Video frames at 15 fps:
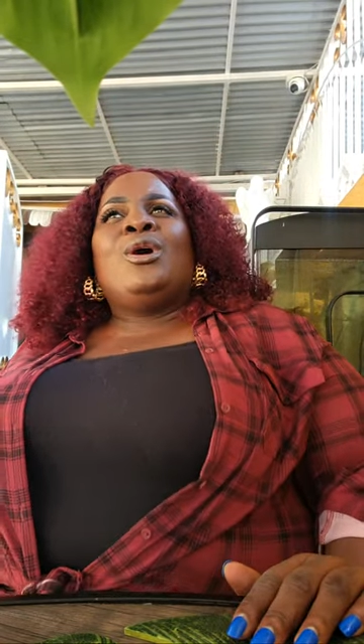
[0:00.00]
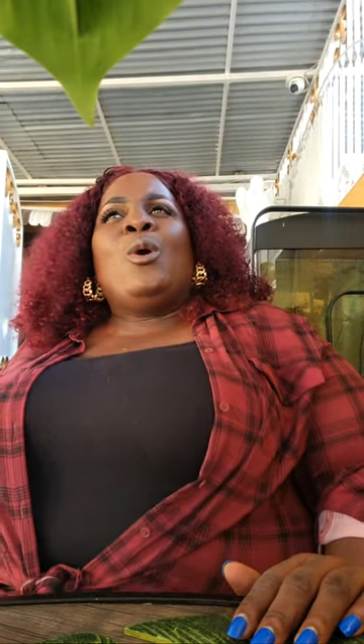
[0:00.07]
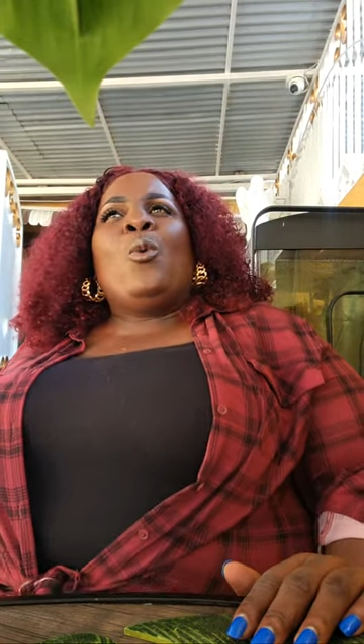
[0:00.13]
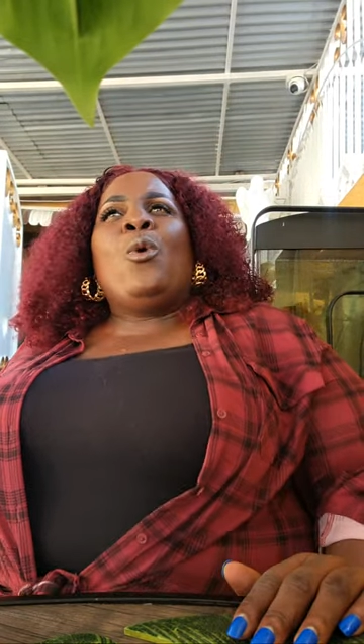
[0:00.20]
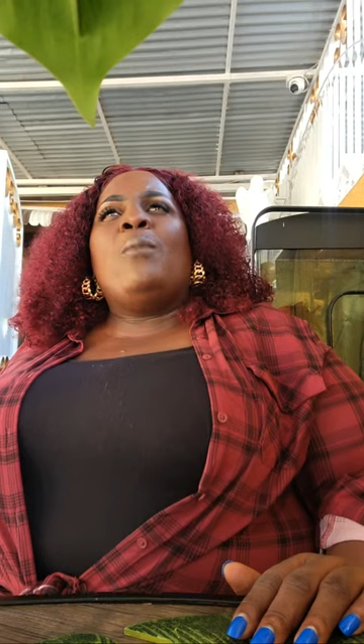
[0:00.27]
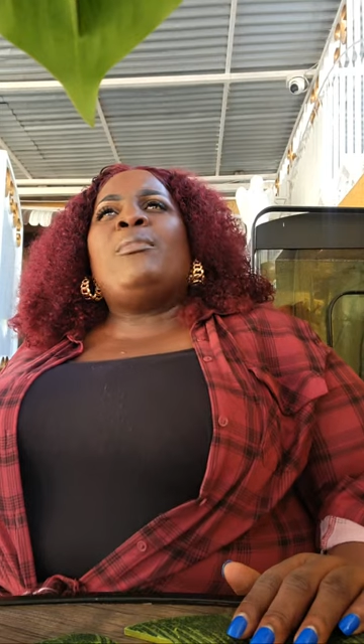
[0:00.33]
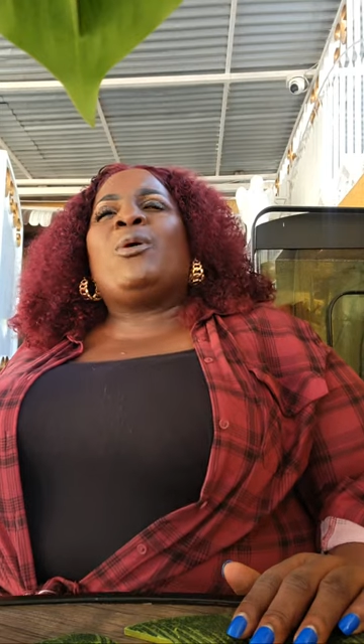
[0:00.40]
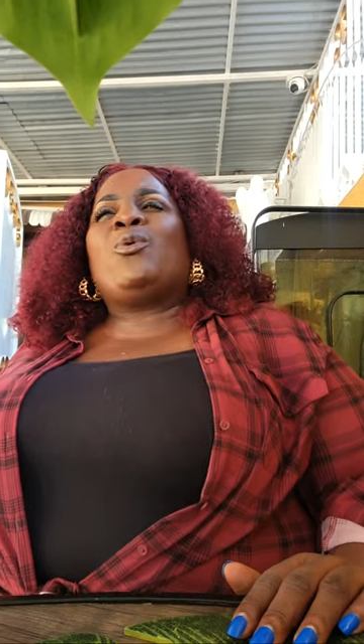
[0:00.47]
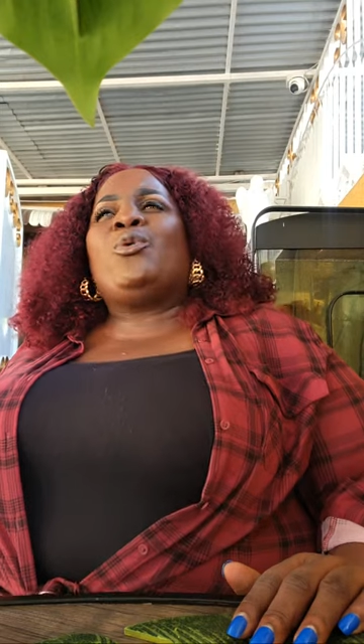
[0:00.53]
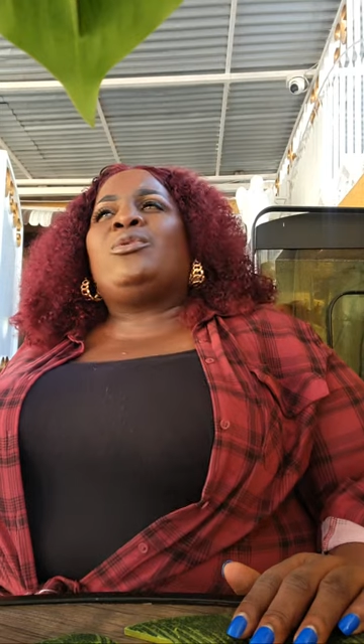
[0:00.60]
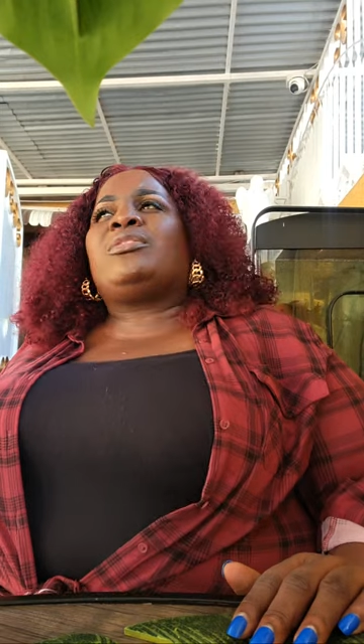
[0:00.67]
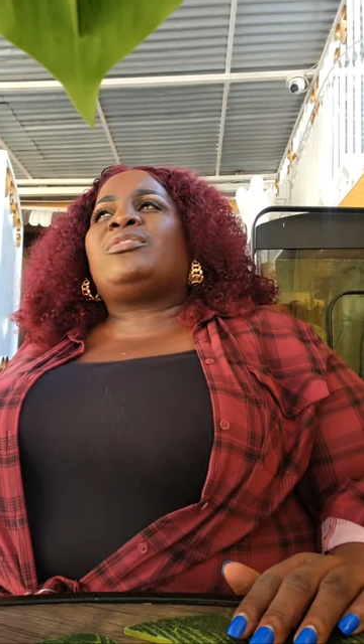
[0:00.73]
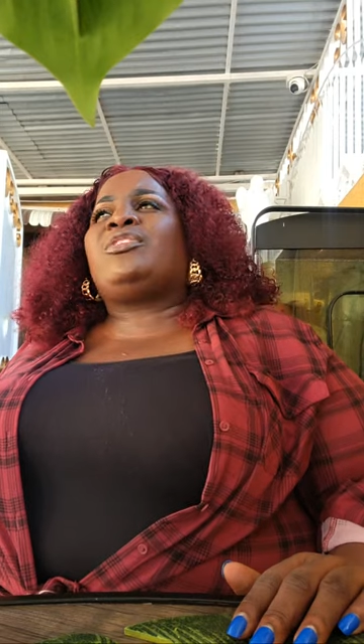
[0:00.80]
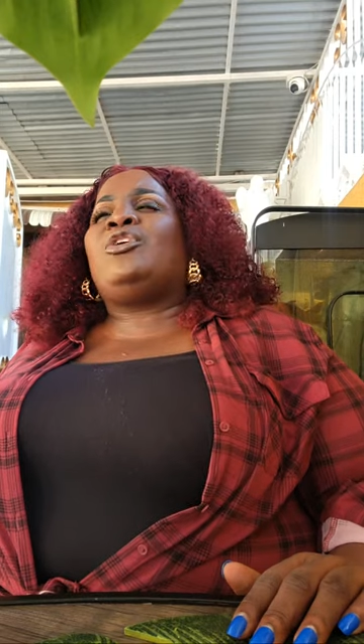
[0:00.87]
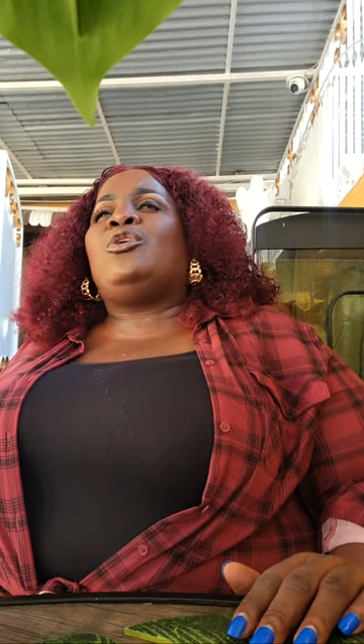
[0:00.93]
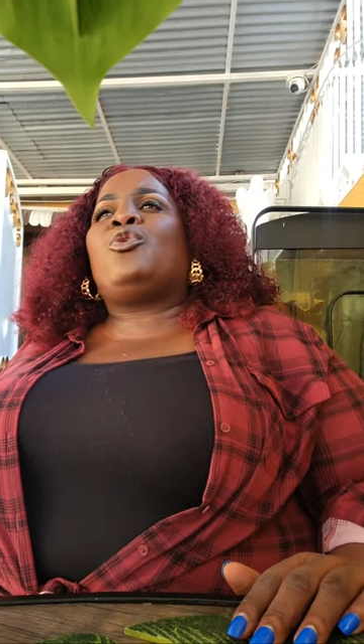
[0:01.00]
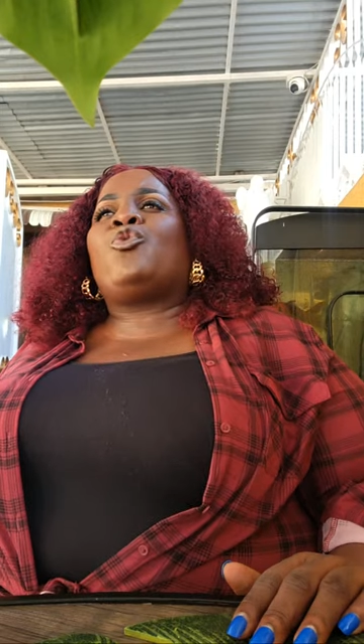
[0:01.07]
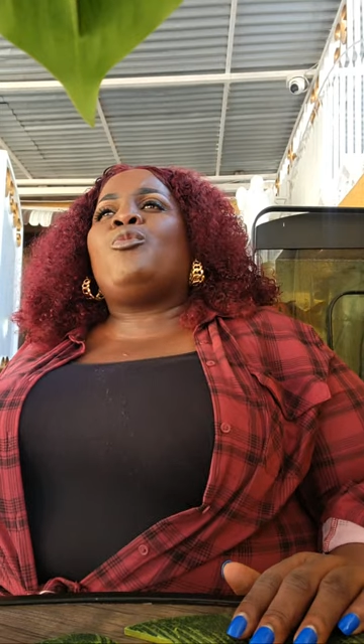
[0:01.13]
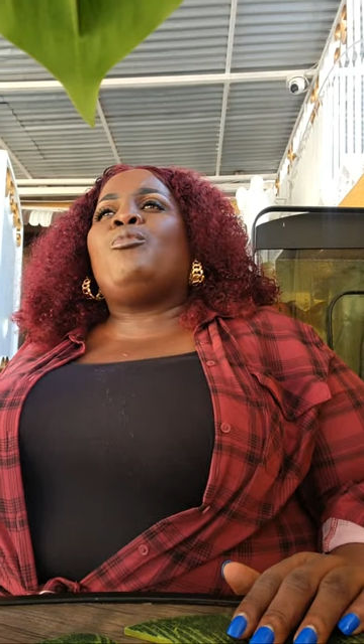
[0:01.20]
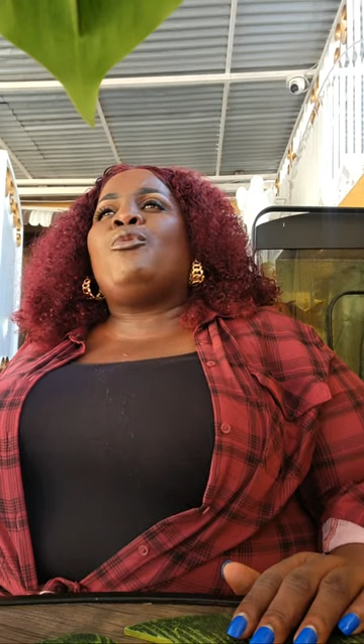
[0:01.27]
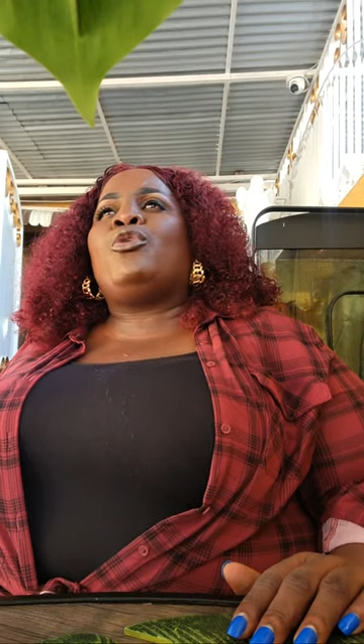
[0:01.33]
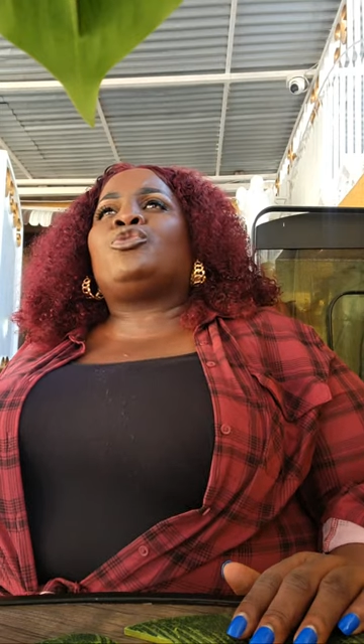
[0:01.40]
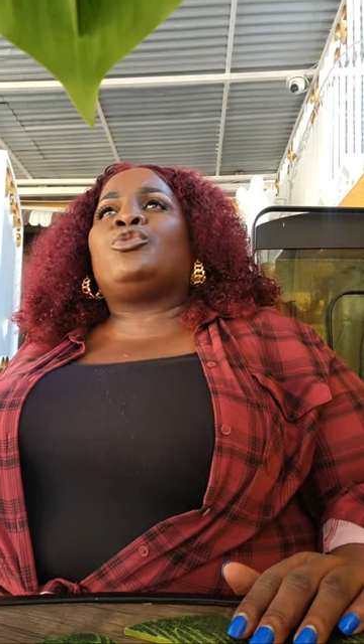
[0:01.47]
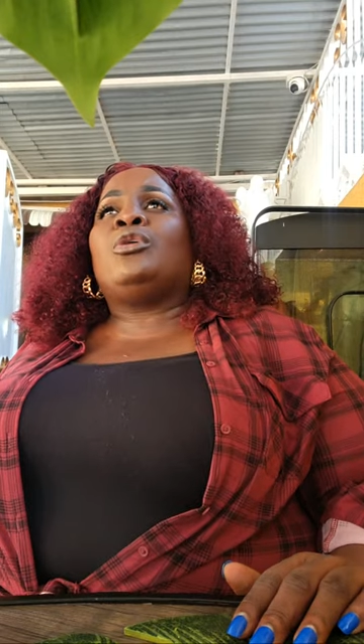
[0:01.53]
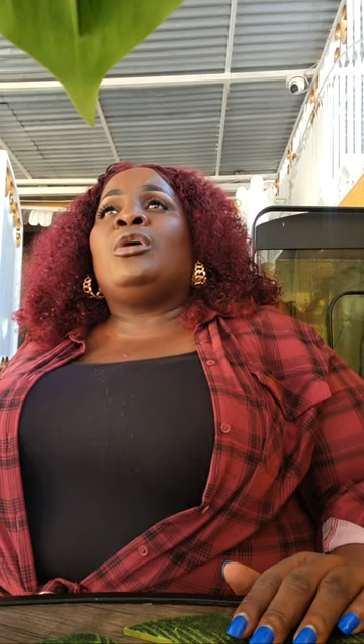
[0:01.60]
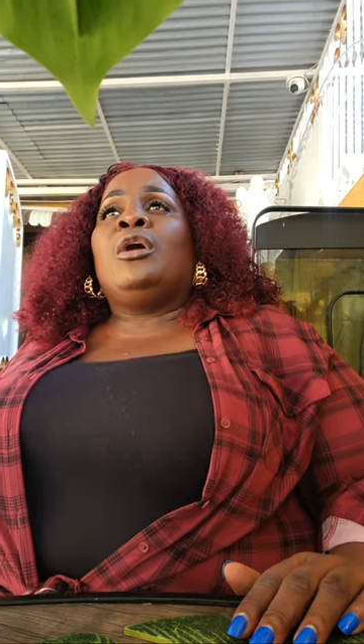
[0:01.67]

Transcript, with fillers: When me could not sit down come out.